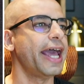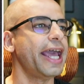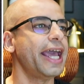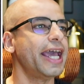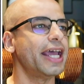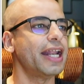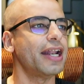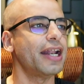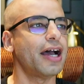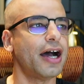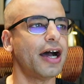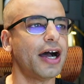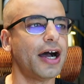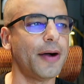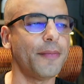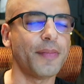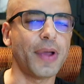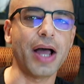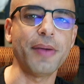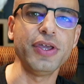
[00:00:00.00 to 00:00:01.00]
and
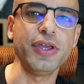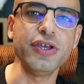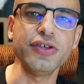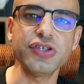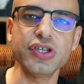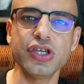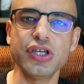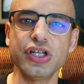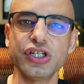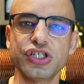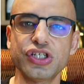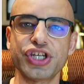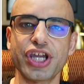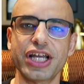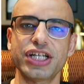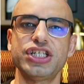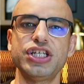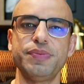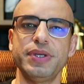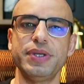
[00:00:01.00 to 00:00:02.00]
I'm using
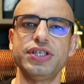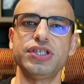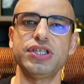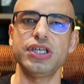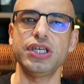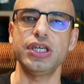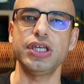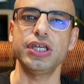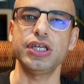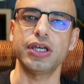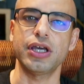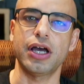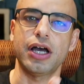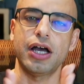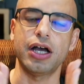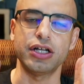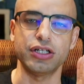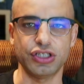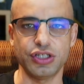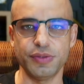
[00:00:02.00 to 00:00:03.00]
ChatGPT
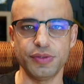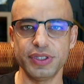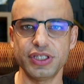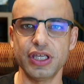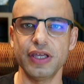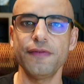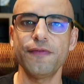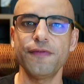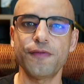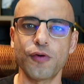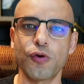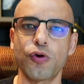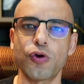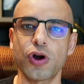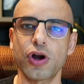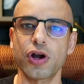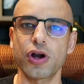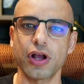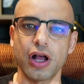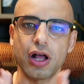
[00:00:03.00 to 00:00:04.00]

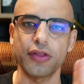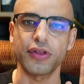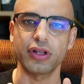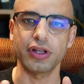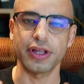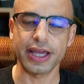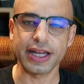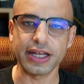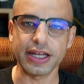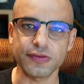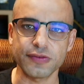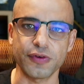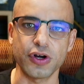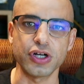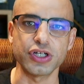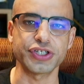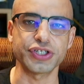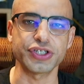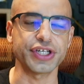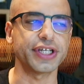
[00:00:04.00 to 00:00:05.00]
GPT-4, the latest
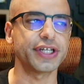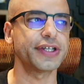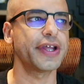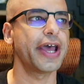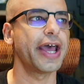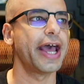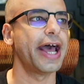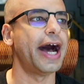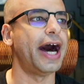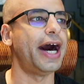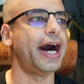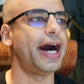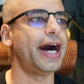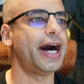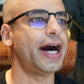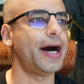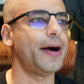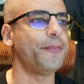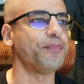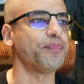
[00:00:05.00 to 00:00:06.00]
version,
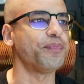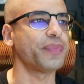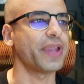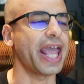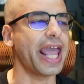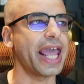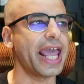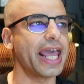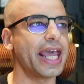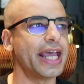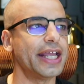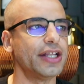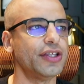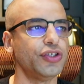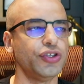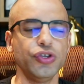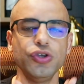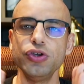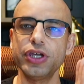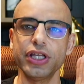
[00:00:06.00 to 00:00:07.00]

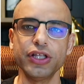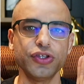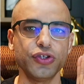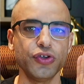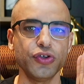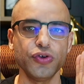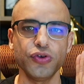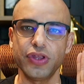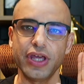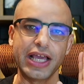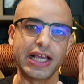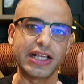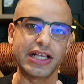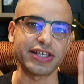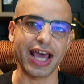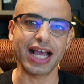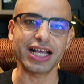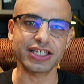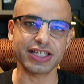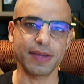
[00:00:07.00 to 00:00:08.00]
and you can do the
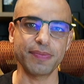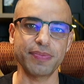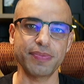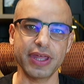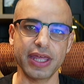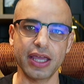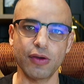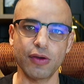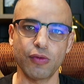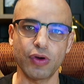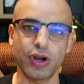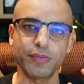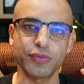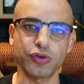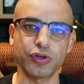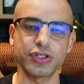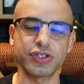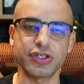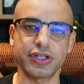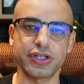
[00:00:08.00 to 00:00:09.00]
exact same thing what I'm
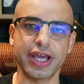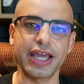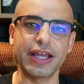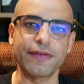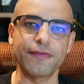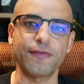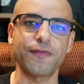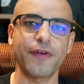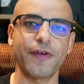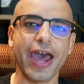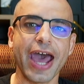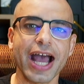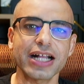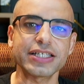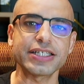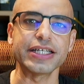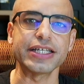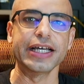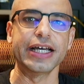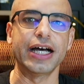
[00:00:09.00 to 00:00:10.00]
doing today. In
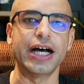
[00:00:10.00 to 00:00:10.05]
fact,